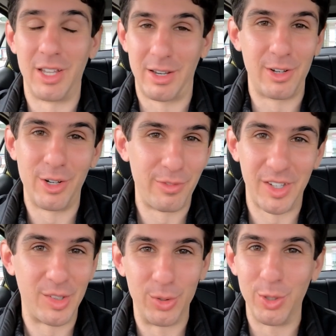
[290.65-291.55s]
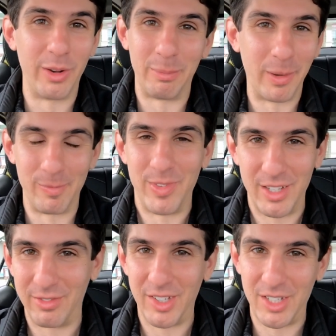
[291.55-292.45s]
I don't know if they still do it, but
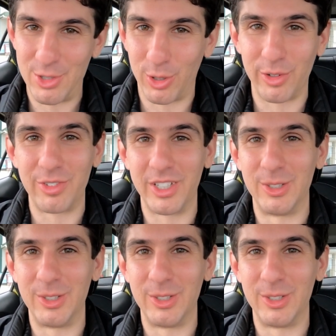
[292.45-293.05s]
in VCE geography,